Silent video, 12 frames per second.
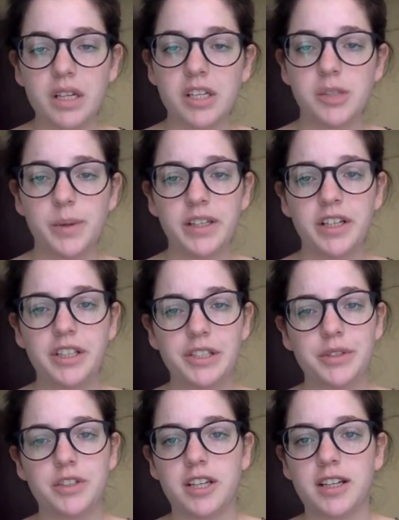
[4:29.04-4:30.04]
So in
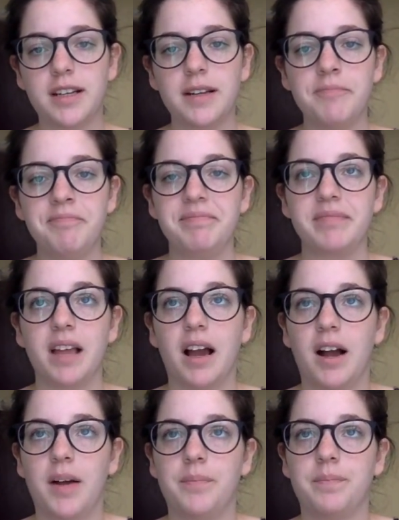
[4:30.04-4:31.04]
conclusion,
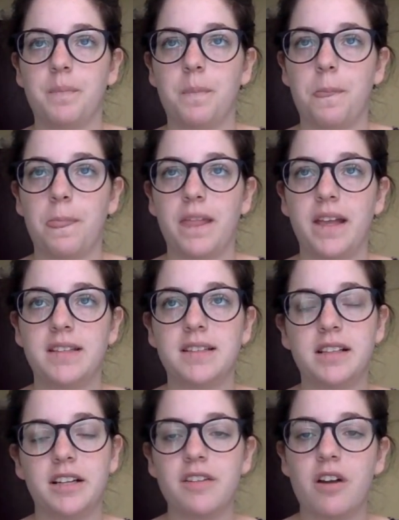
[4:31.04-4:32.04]
it's
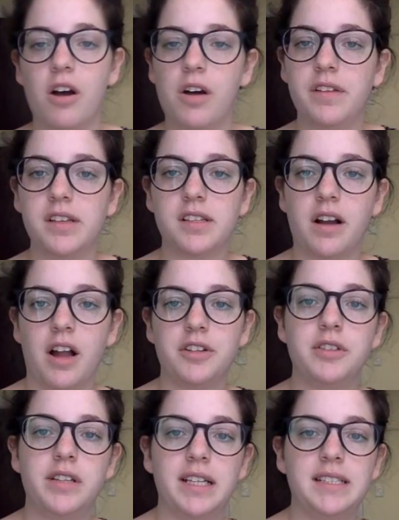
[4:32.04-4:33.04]
clear that all these
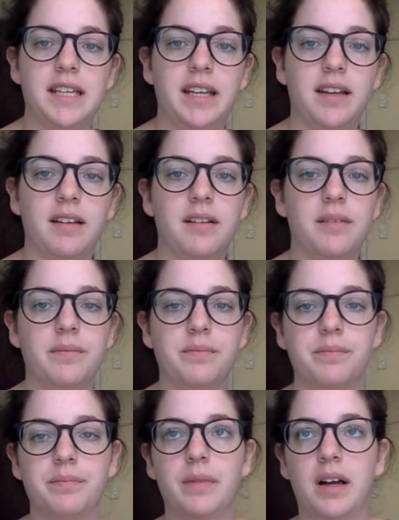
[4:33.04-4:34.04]
contradicting
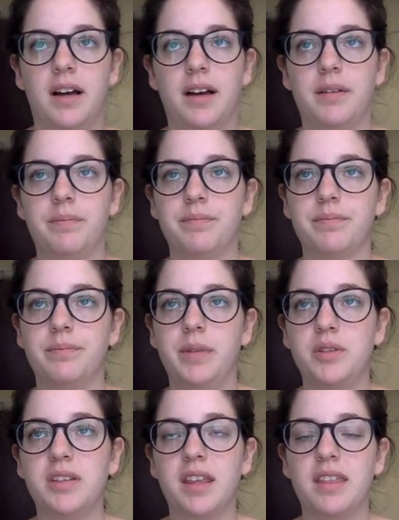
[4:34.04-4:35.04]

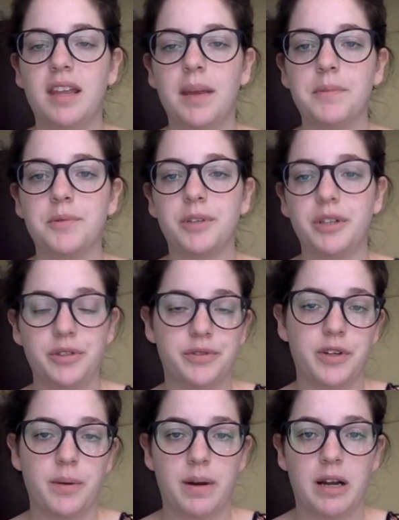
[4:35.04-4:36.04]
music themes were used
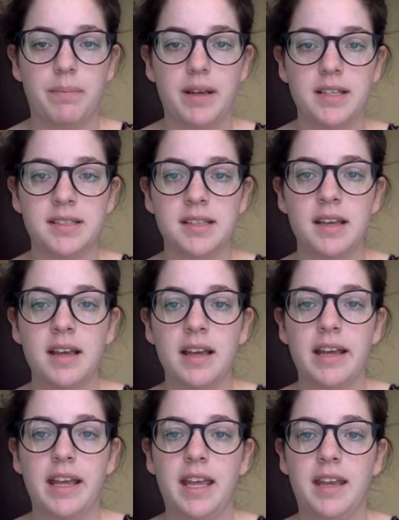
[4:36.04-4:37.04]
for a purpose.
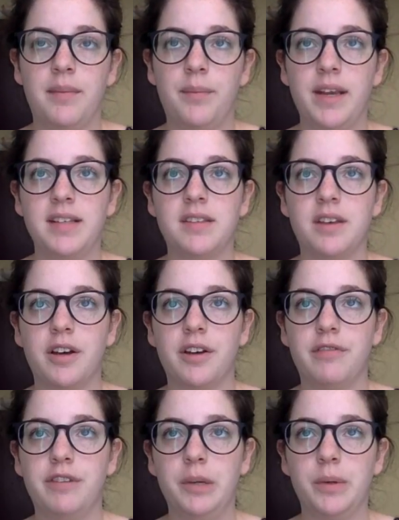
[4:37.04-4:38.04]
It makes the
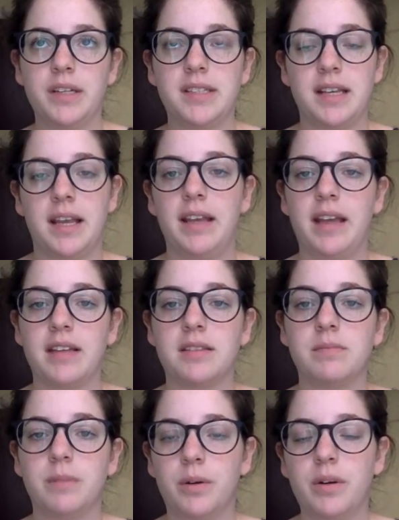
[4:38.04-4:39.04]
viewer second guess
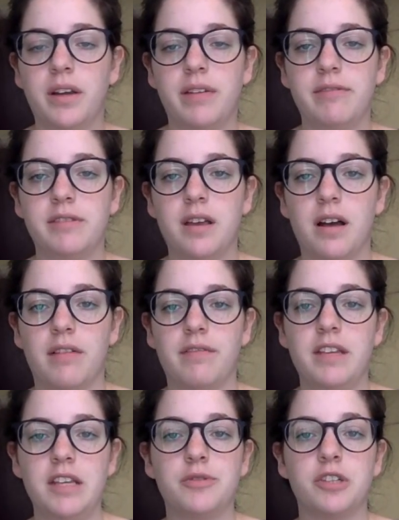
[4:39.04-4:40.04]
the motives of
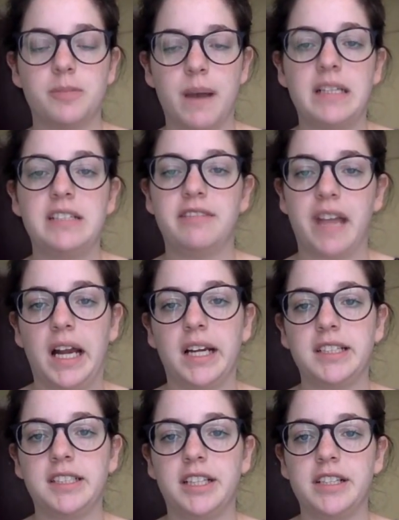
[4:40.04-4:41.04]
these respective
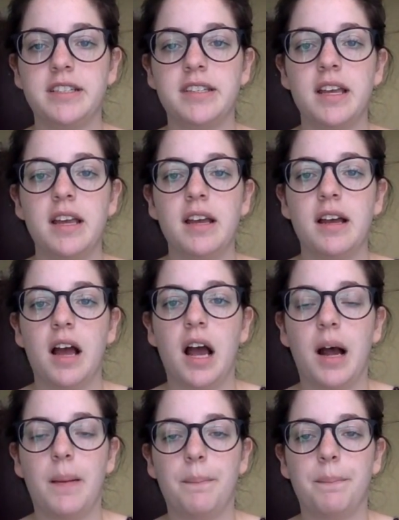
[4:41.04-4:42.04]
characters,
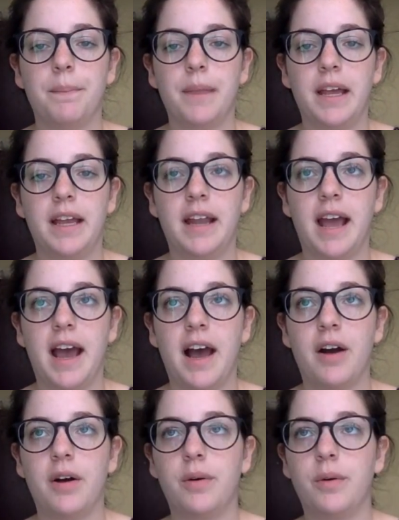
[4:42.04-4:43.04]
and
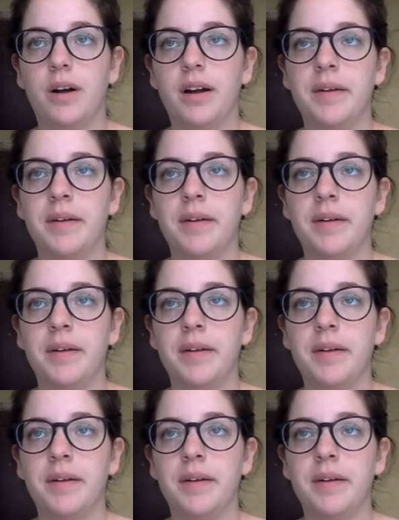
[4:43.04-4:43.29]
how